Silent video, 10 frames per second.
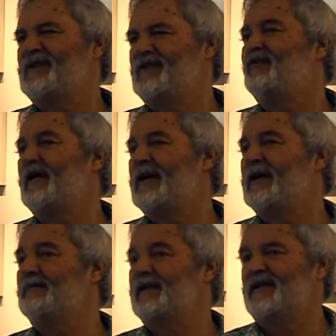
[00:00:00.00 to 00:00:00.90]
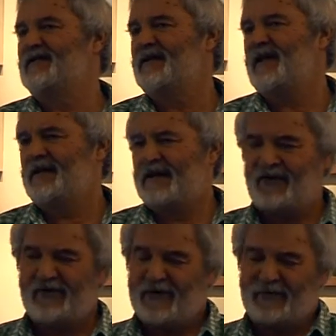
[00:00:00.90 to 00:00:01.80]
doing because they're
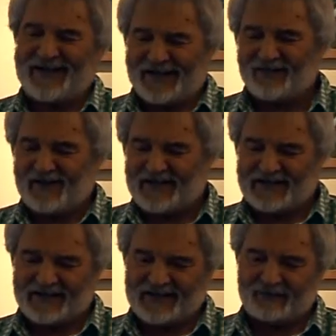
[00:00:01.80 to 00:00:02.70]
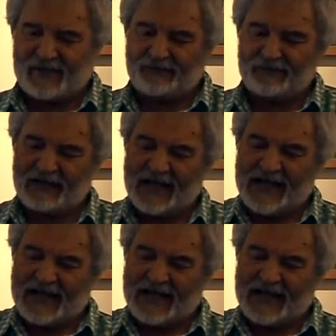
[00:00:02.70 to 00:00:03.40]
not very well educated, these people.